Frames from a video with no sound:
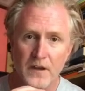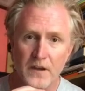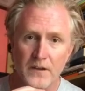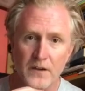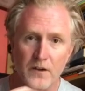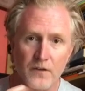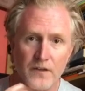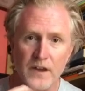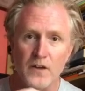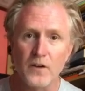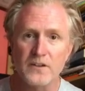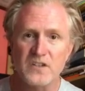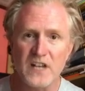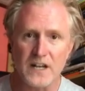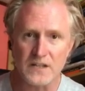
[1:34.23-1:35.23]
you know, they're
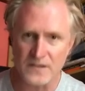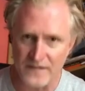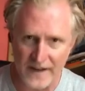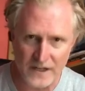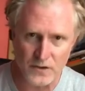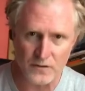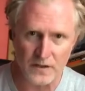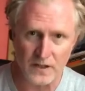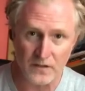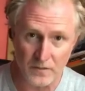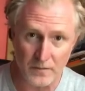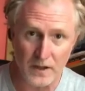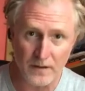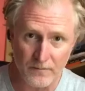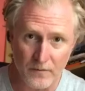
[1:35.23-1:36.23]
not satisfactory to
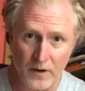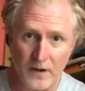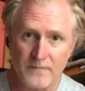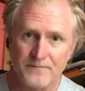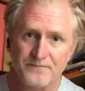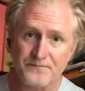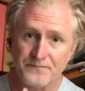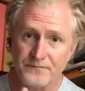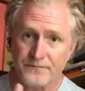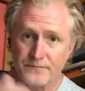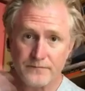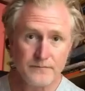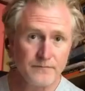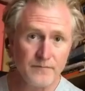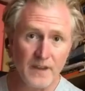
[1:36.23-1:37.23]
me, right?
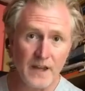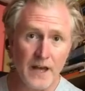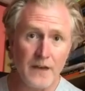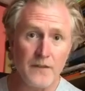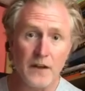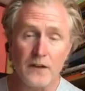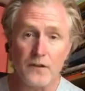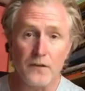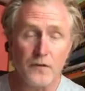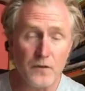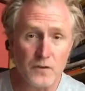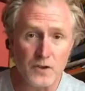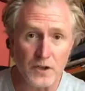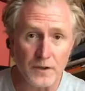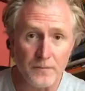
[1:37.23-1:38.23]
And then in the
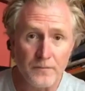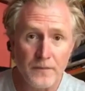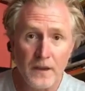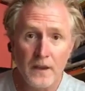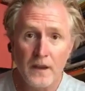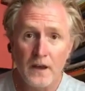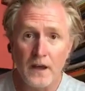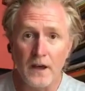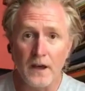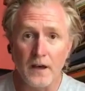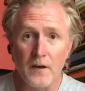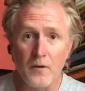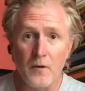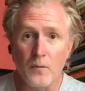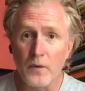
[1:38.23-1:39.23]
future,
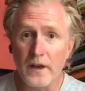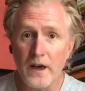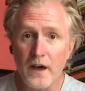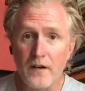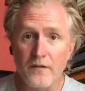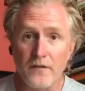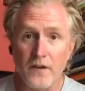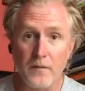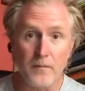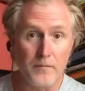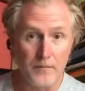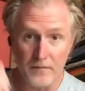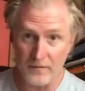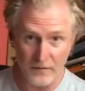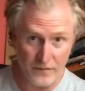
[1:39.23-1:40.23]
we have the
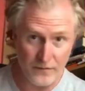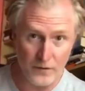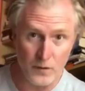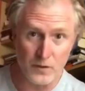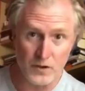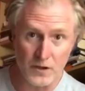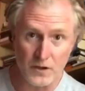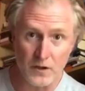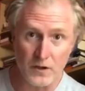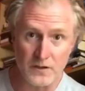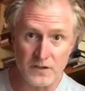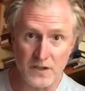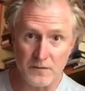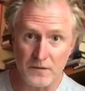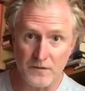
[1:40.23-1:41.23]
future
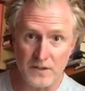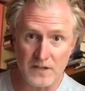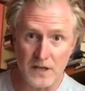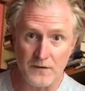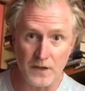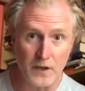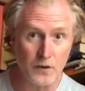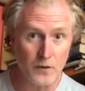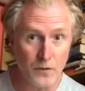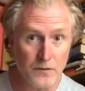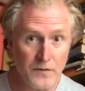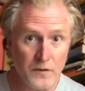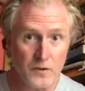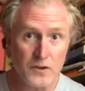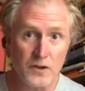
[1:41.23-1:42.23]
concept of us having a good
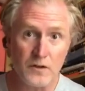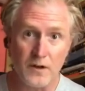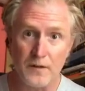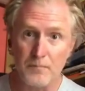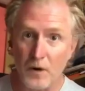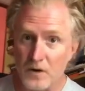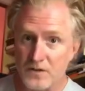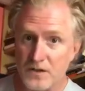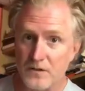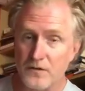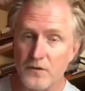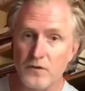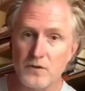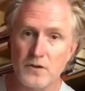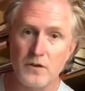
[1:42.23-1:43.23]
future, a positive
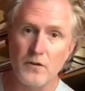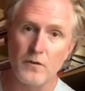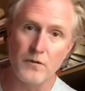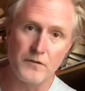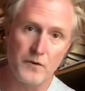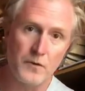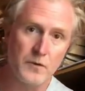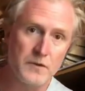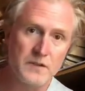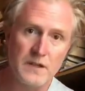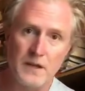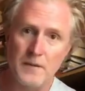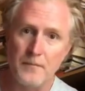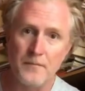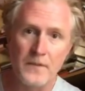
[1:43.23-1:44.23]
future, or of course,
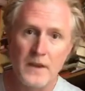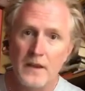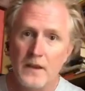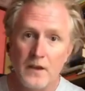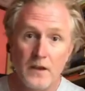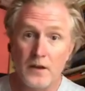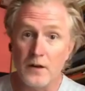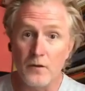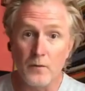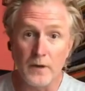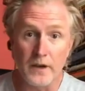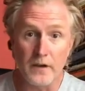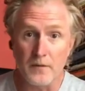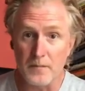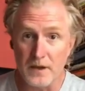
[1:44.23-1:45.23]
you know, we're
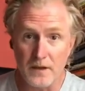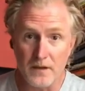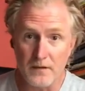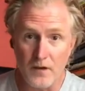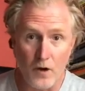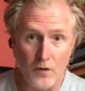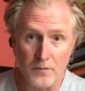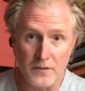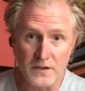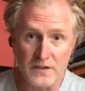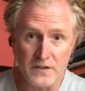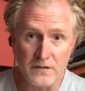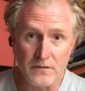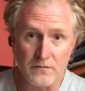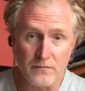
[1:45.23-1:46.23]
going to be homeless
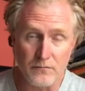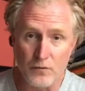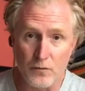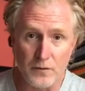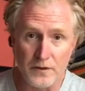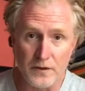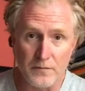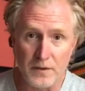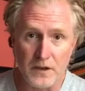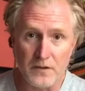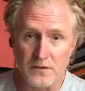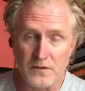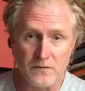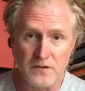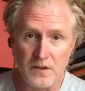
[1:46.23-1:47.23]
and ruined
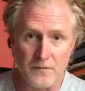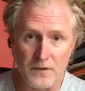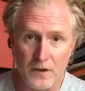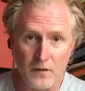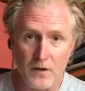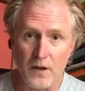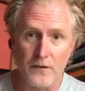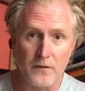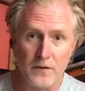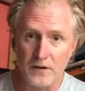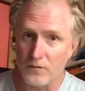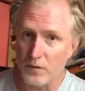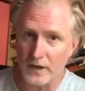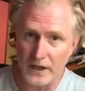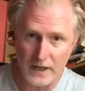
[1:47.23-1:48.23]
because of something or other,
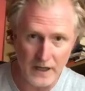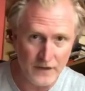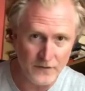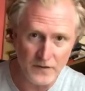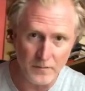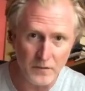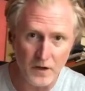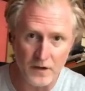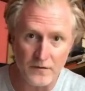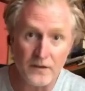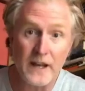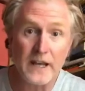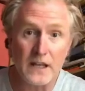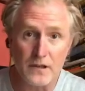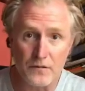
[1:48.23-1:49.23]
and we're going to have some kind of
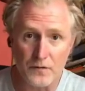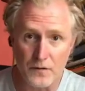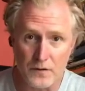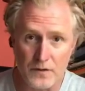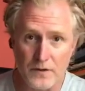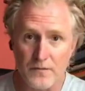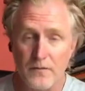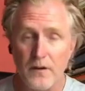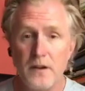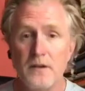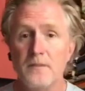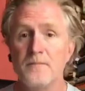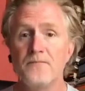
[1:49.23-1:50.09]
negative future, right?